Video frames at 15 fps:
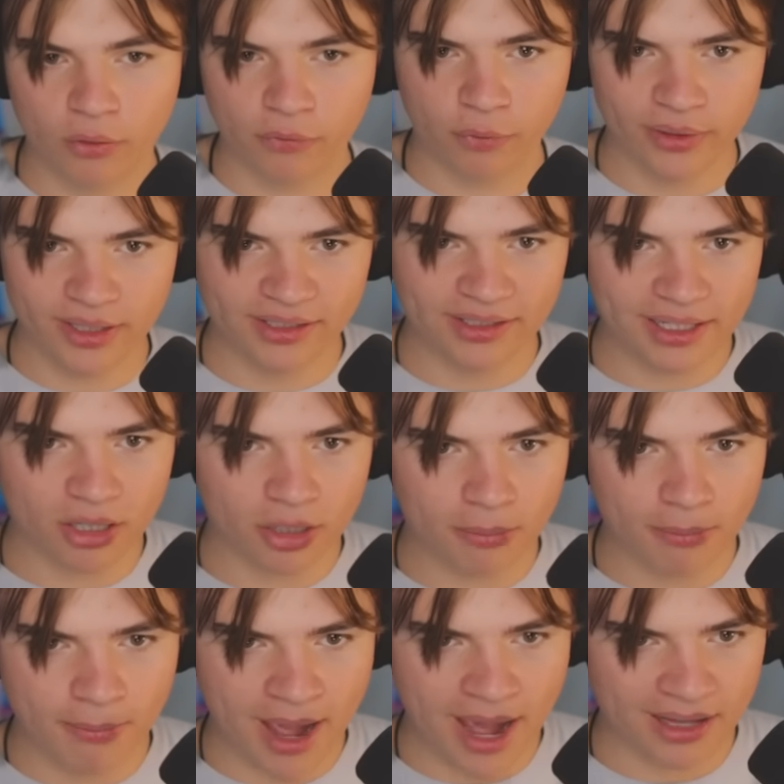if we set our
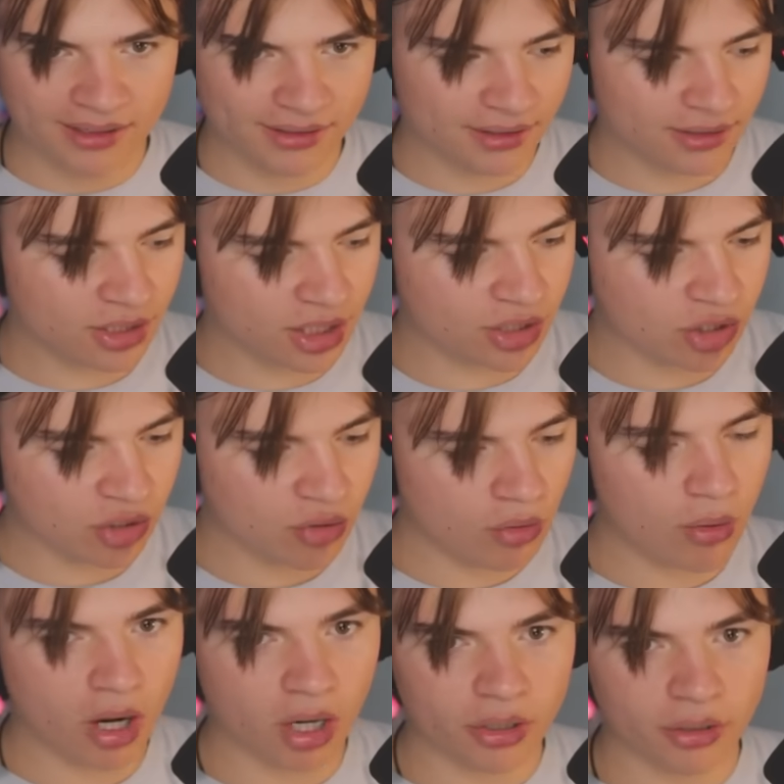mass to
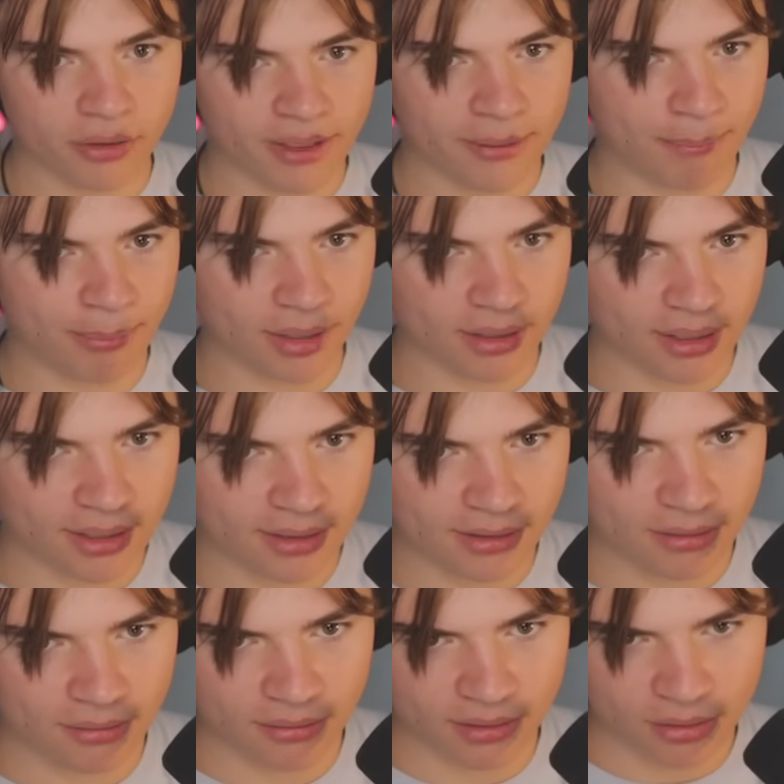200 billion,
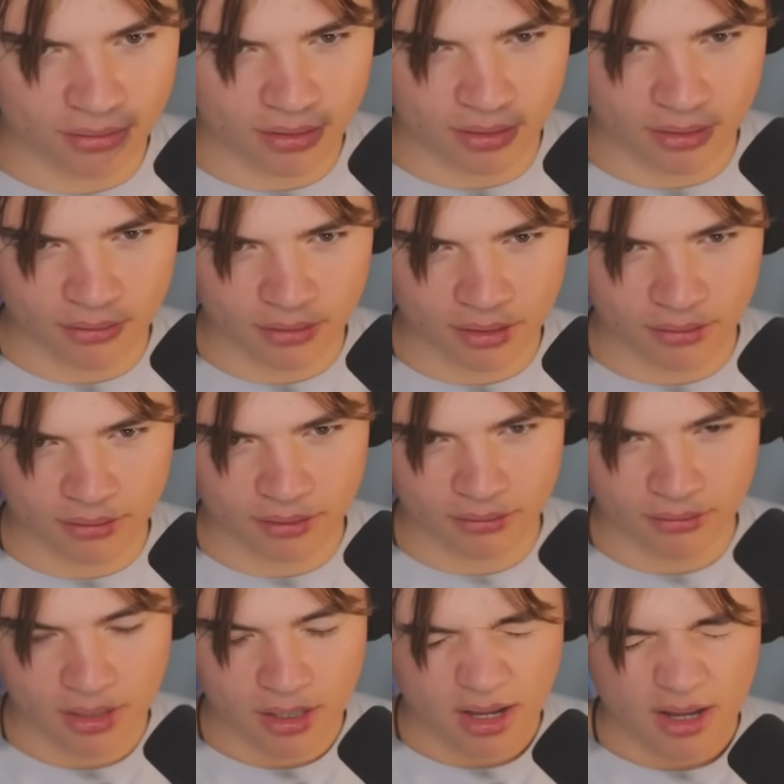so zero, zero, zero
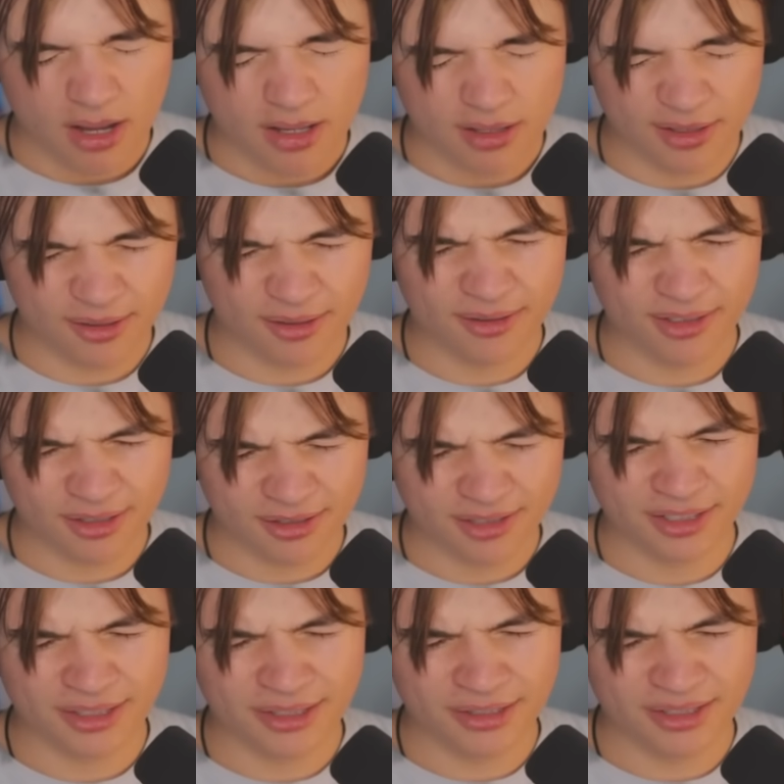Zero, zero,
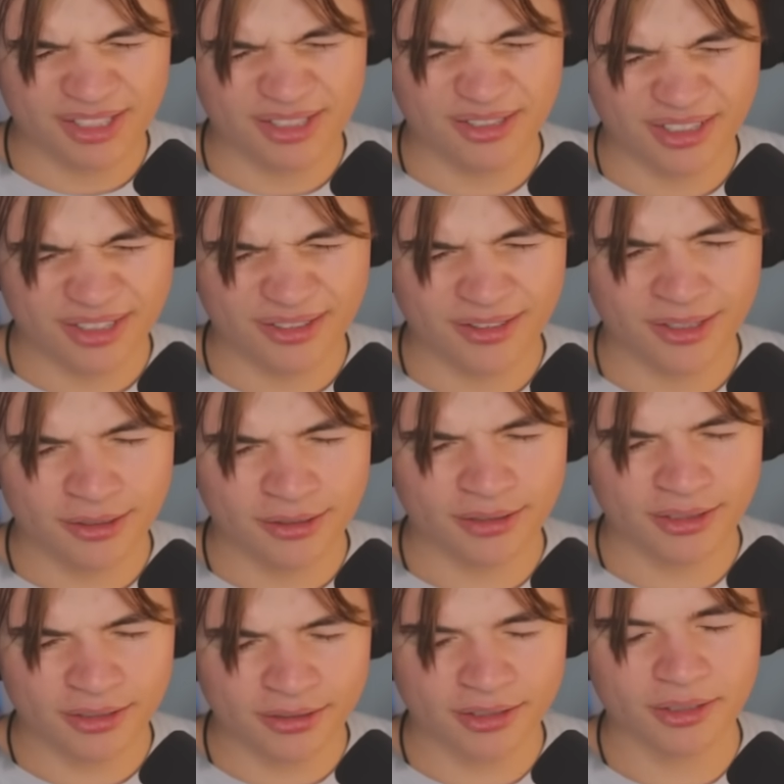zero, zero, zero, zero,
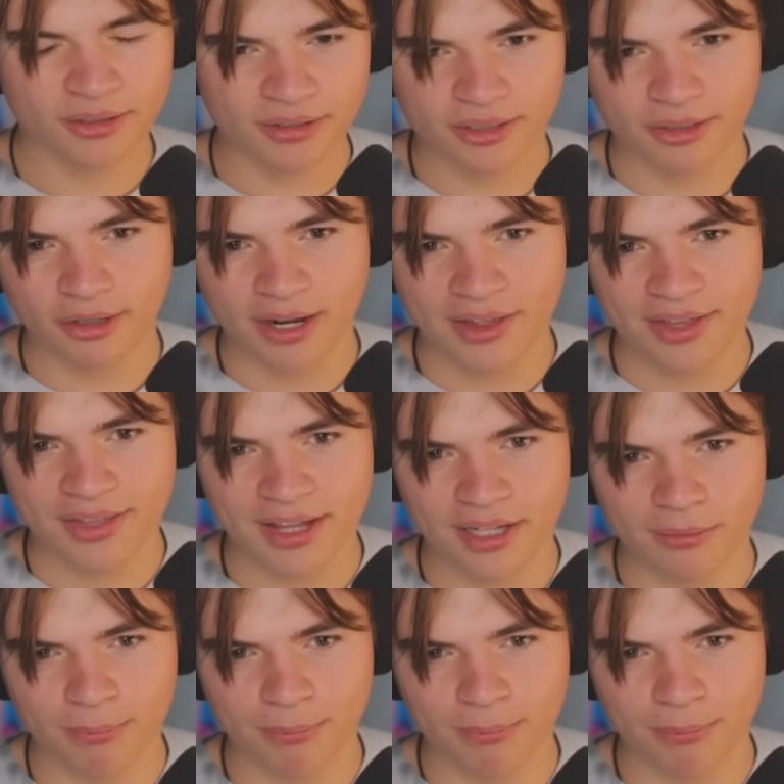zero, zero, zero. I think that's